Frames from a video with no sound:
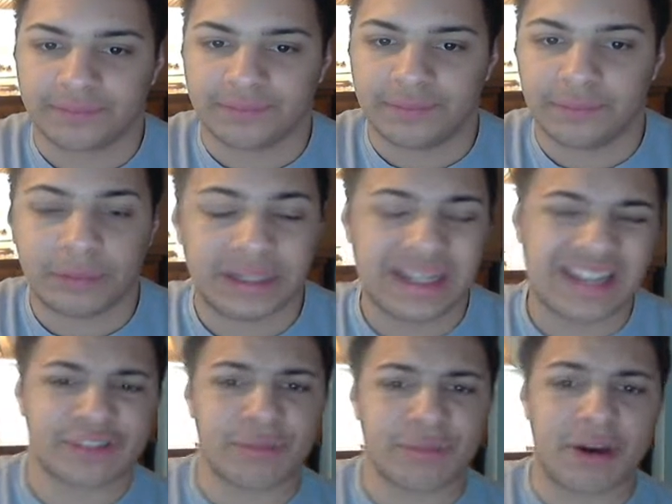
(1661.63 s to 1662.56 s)
But
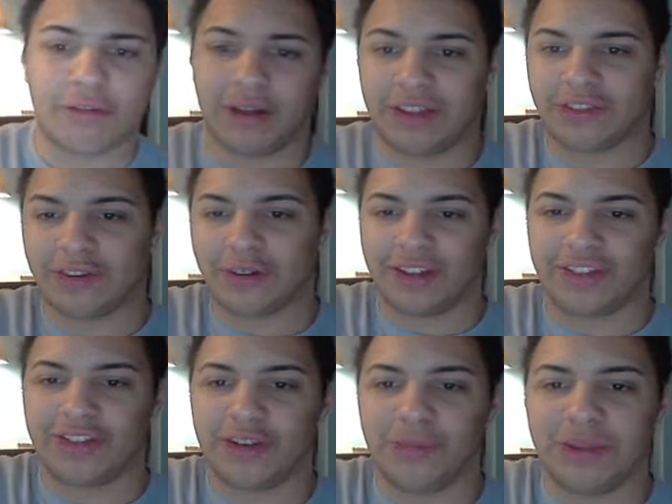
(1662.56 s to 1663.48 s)
and small restaurants
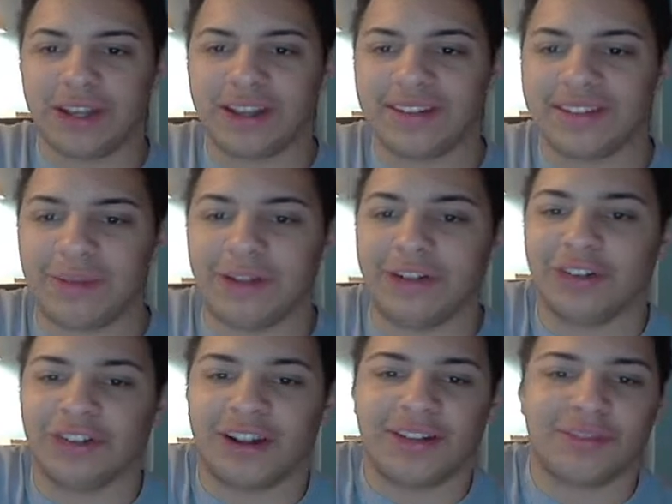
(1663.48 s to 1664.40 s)
too, because you're
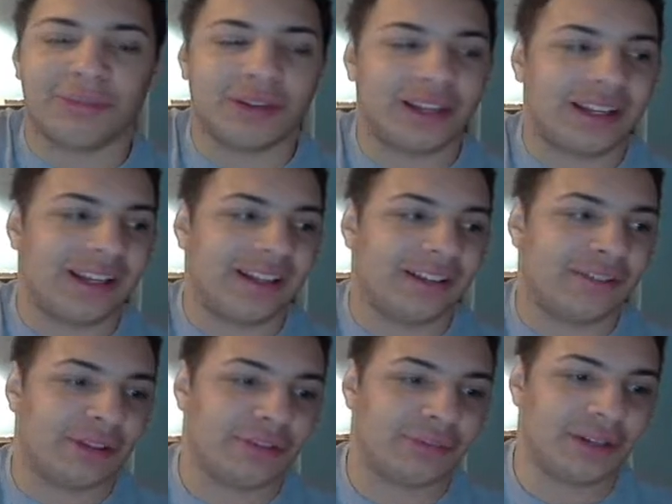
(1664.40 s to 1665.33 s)
not bringing in as
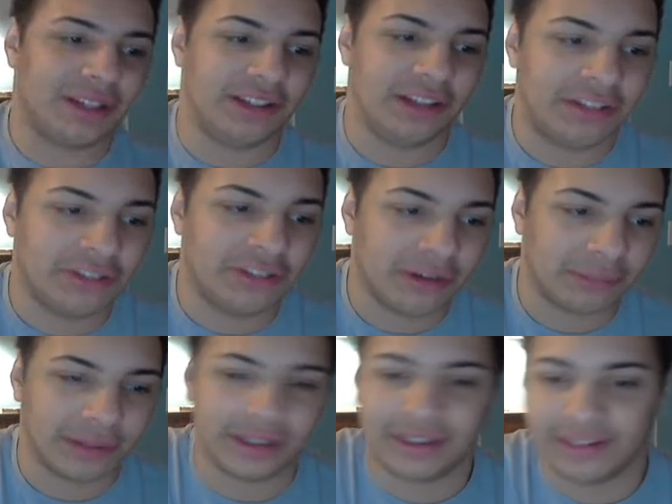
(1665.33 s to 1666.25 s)
much money as
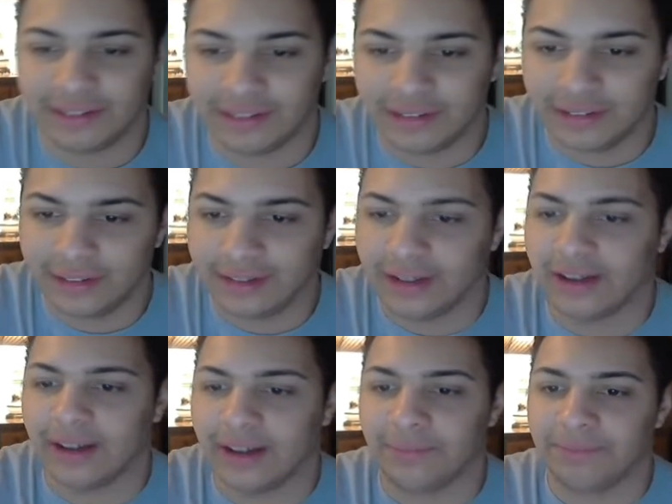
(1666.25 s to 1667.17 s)
normally.
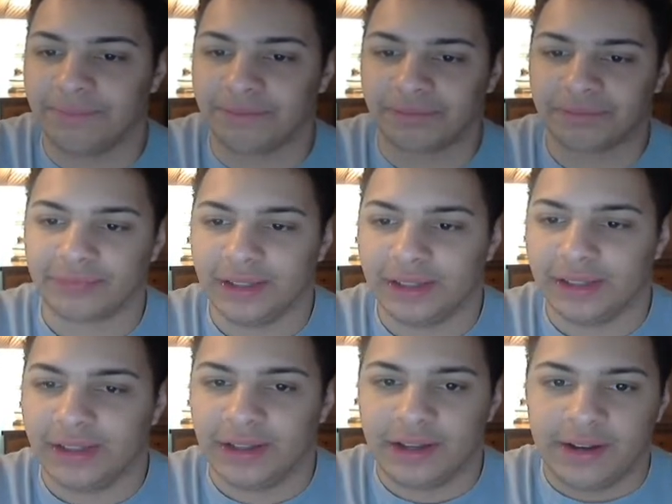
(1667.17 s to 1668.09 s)

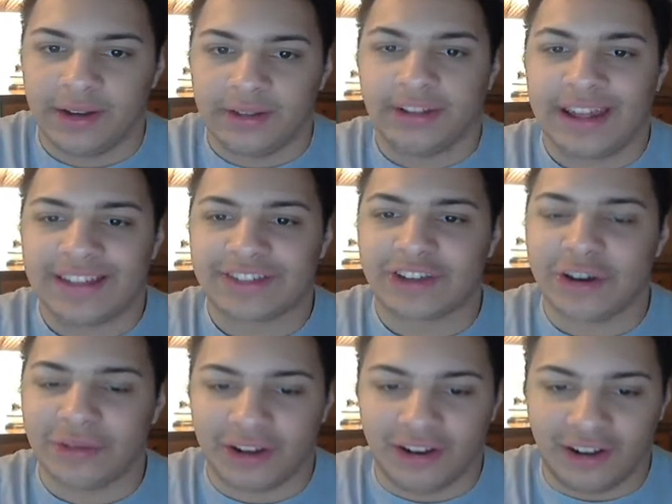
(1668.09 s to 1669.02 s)
So that's
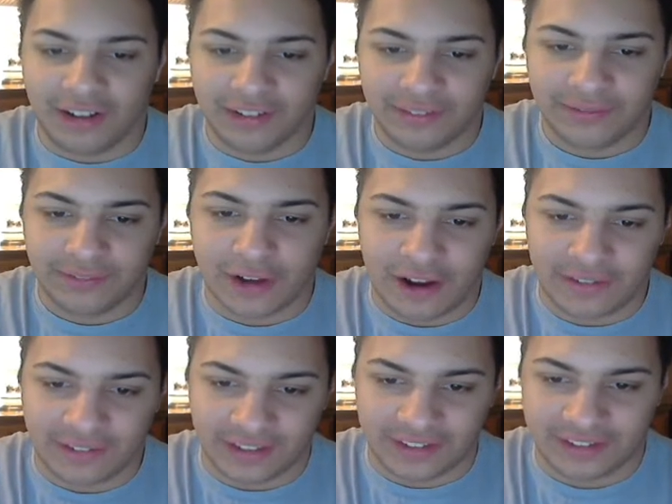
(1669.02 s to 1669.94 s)
going on,
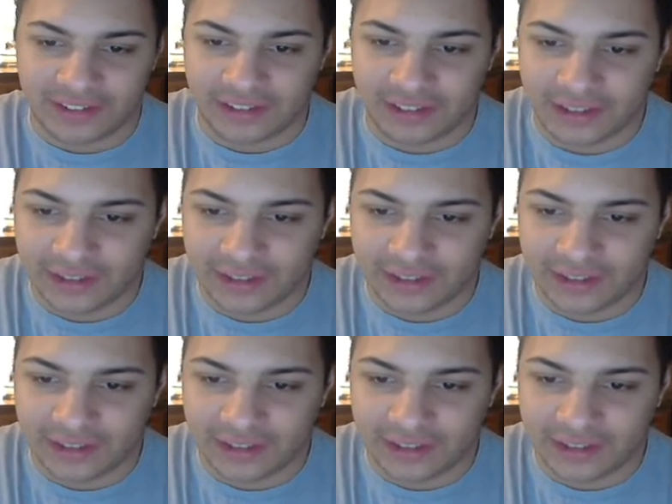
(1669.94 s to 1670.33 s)
obviously.